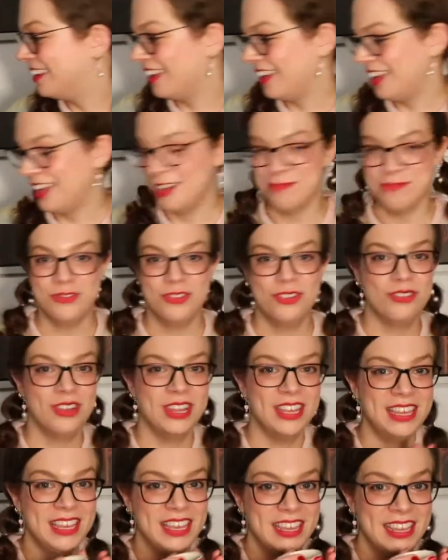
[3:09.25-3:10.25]
I'm
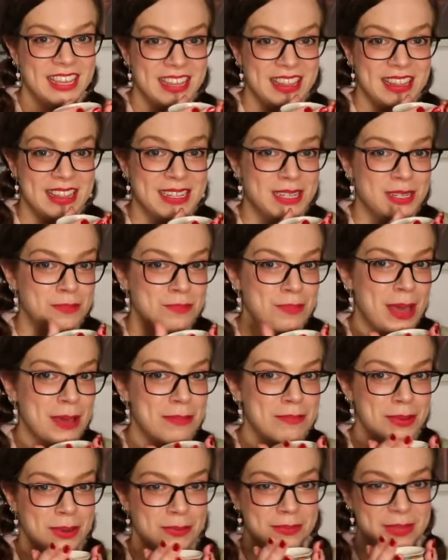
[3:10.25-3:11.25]
drinking this
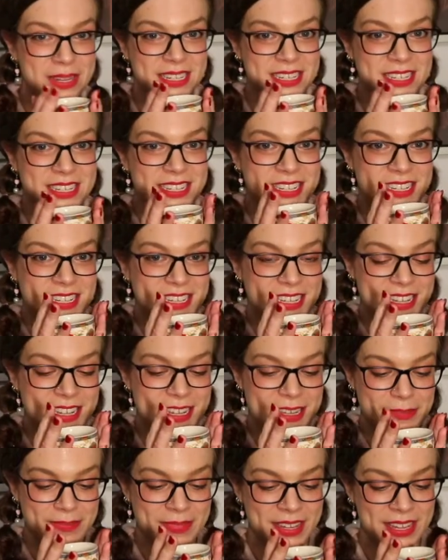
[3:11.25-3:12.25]
peppermint
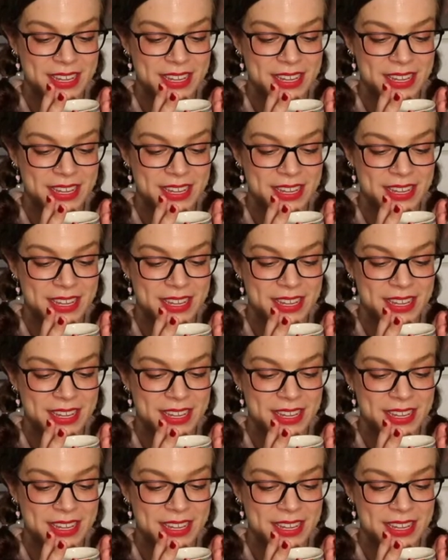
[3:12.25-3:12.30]
tea